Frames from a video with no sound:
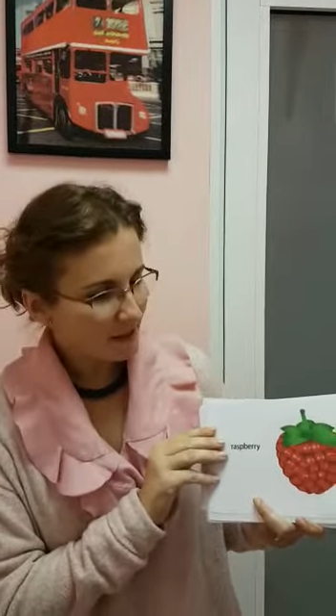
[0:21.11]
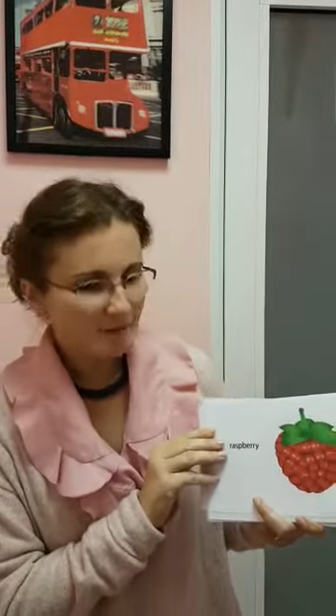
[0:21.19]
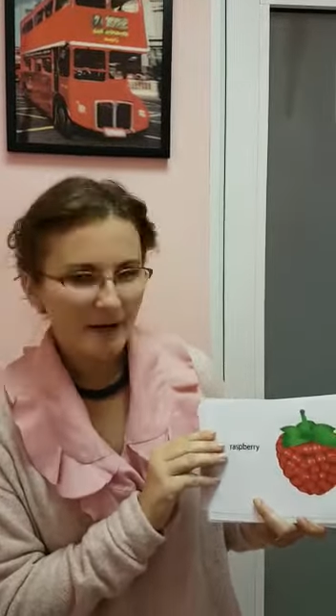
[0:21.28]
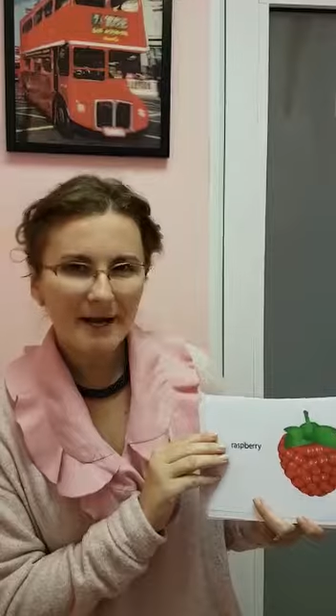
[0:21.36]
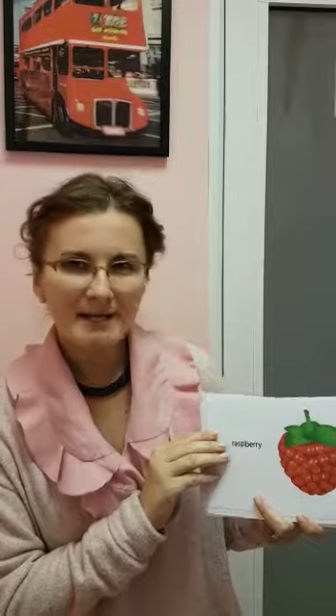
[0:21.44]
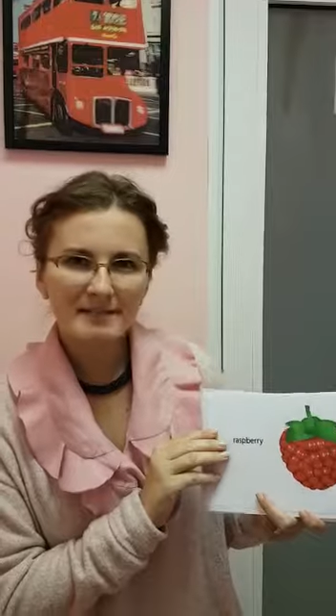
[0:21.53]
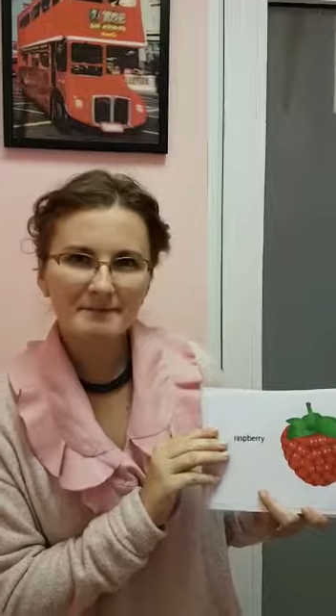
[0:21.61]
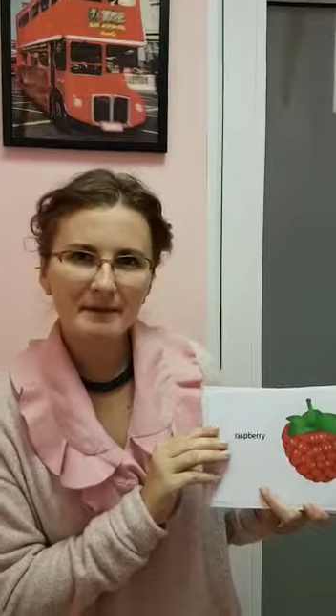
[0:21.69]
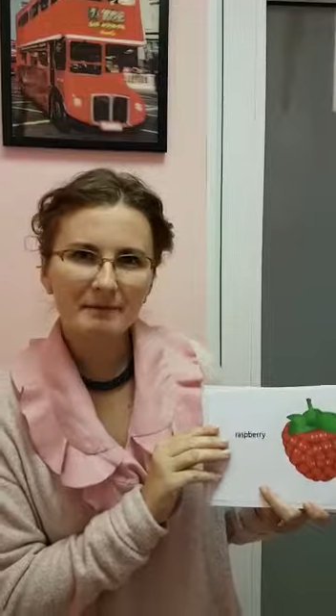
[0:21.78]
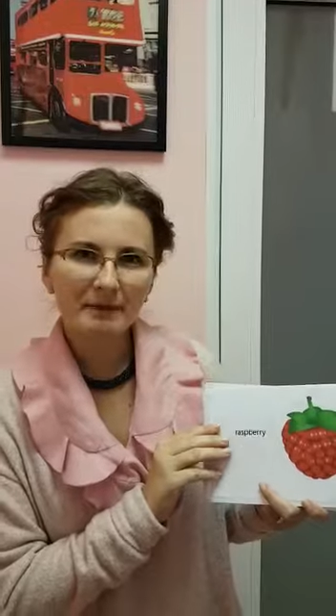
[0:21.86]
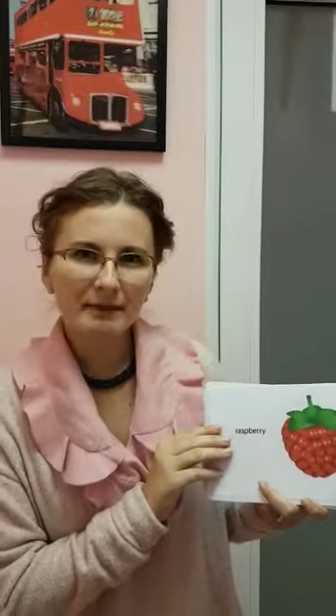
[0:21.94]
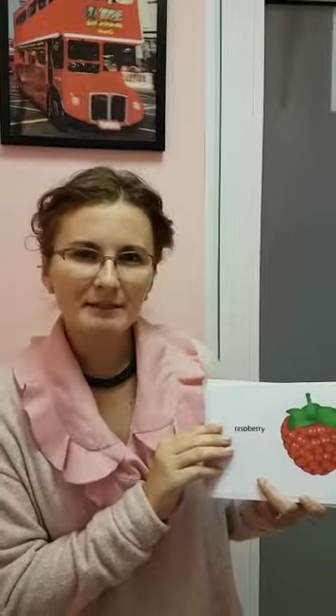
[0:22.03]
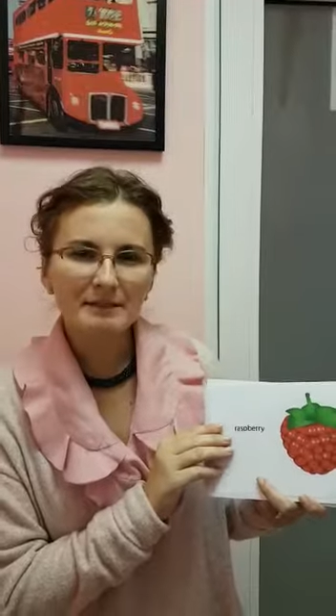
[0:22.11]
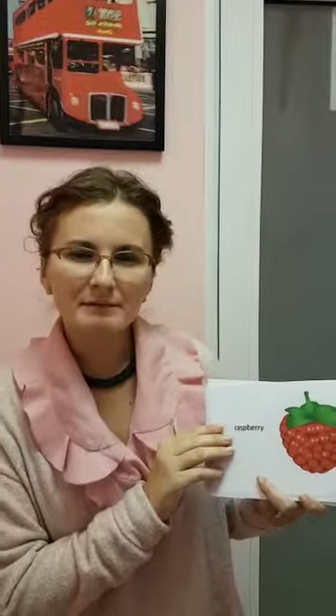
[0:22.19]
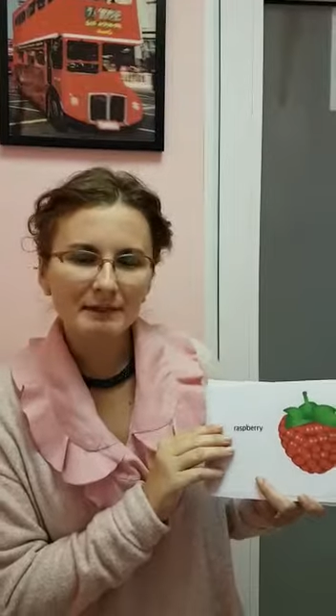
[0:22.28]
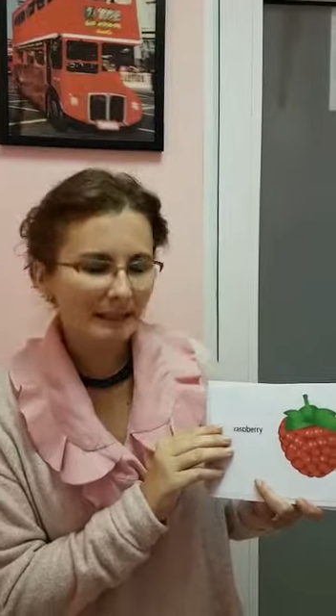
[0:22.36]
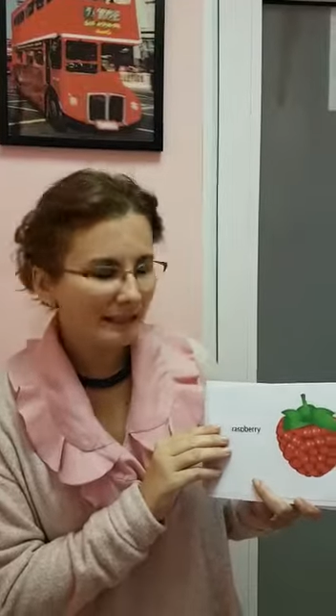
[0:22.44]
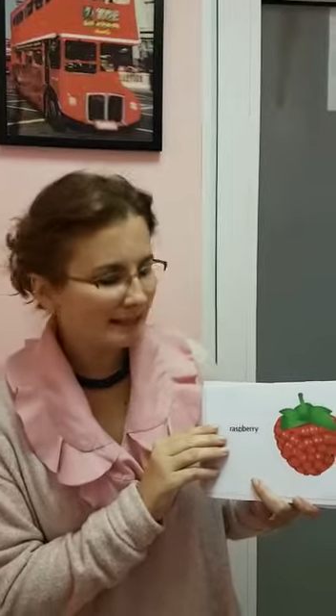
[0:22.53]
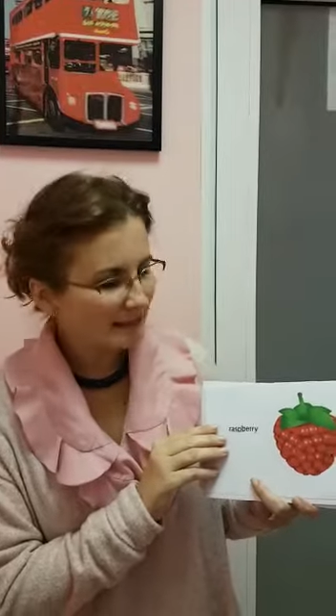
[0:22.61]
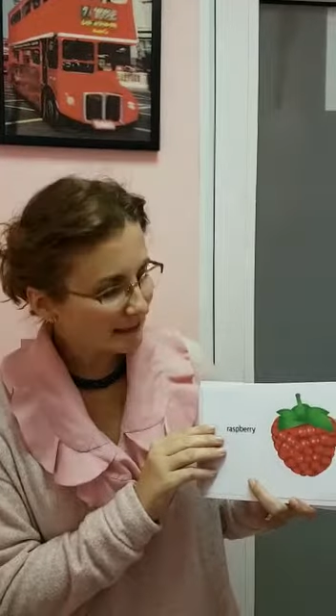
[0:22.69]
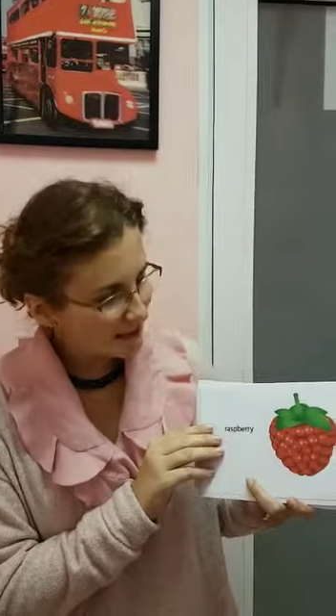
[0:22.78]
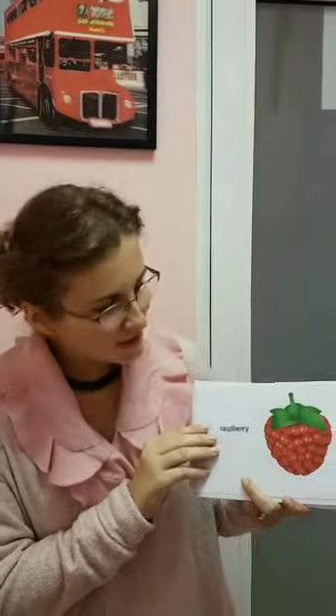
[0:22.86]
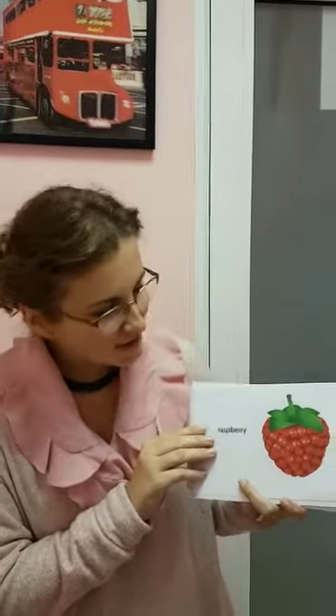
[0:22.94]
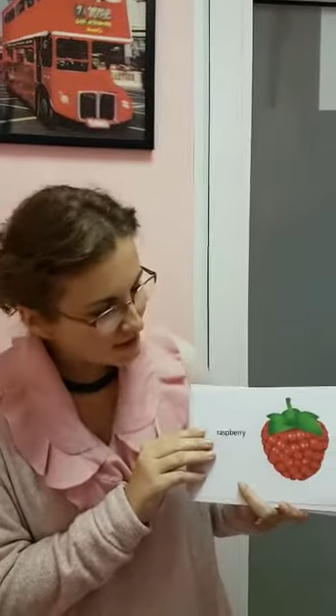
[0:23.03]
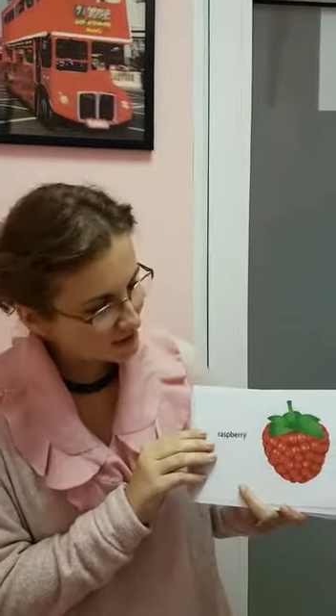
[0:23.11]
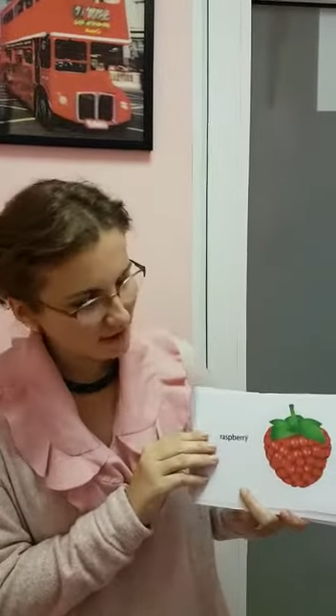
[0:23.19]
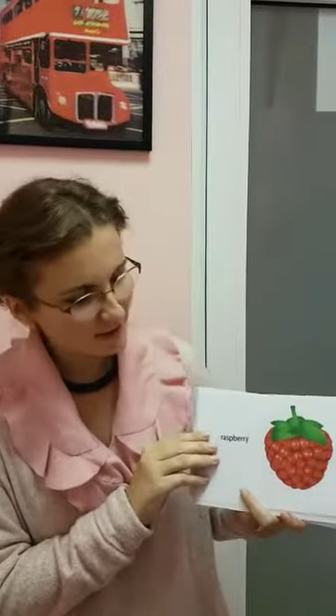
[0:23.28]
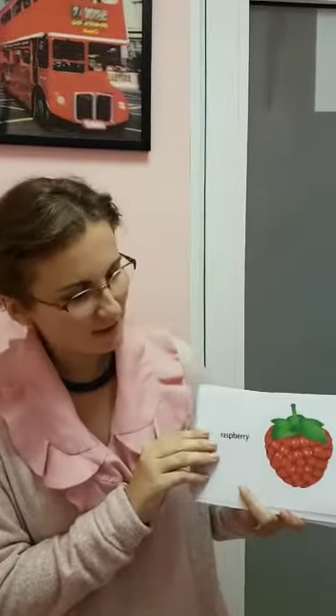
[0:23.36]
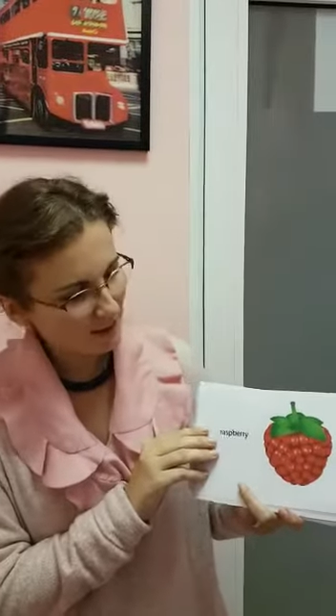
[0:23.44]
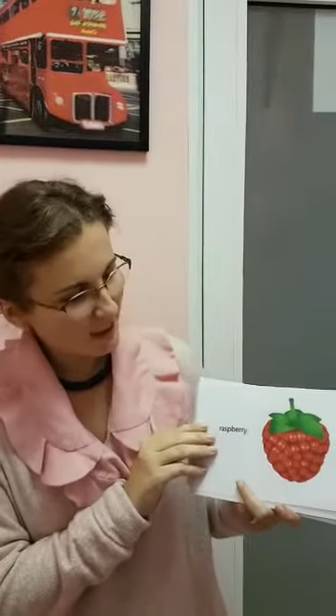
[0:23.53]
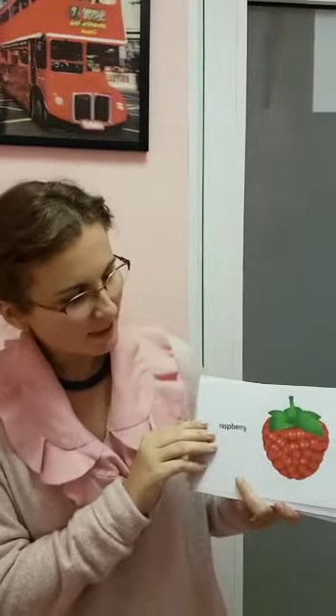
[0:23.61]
Raspberry is really delicious,